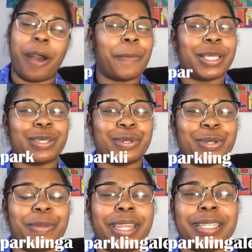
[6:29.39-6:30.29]
All my
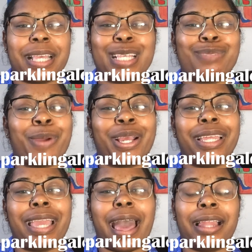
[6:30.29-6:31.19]
social media is at
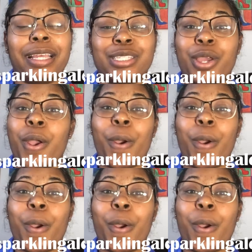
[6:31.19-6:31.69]
Sparkling Alex,